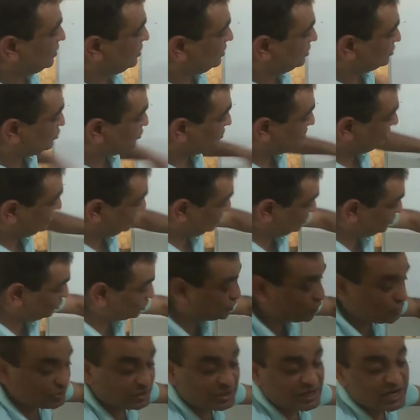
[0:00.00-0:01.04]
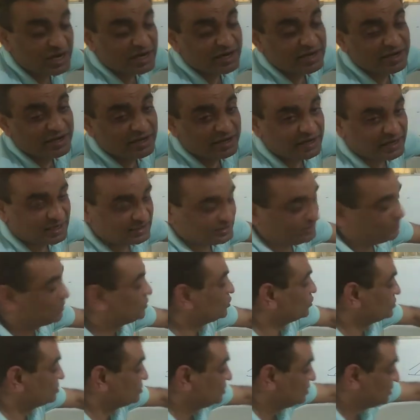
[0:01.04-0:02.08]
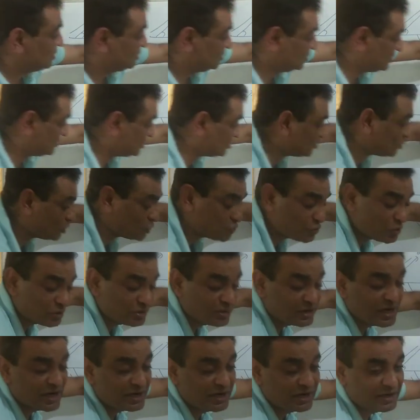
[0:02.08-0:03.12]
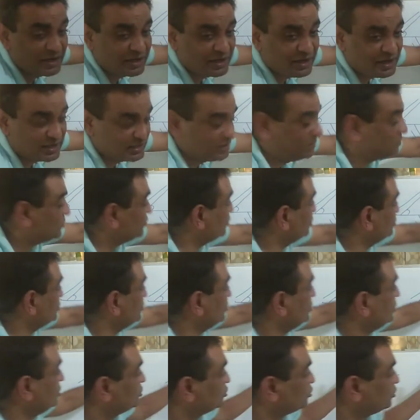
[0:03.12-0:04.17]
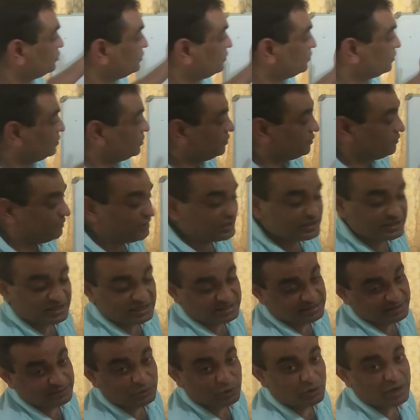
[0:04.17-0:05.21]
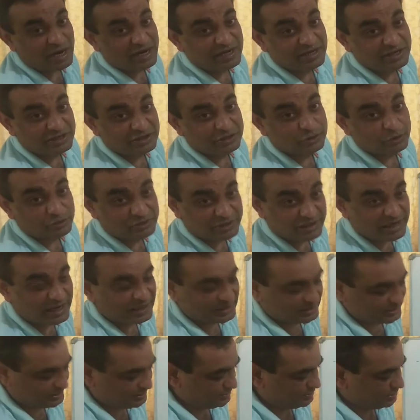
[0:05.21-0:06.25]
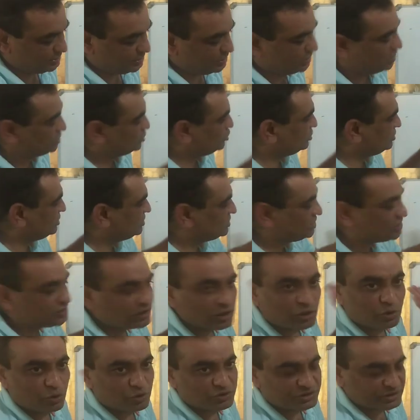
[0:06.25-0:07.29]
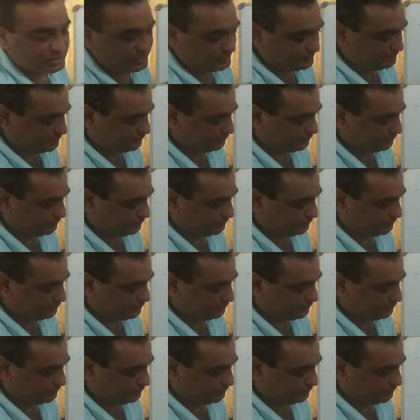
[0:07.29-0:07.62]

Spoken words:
So this is also a 300 degree asymptote. This is also a 300 degree asymptote. So which asymptote I need to select? So this is the question.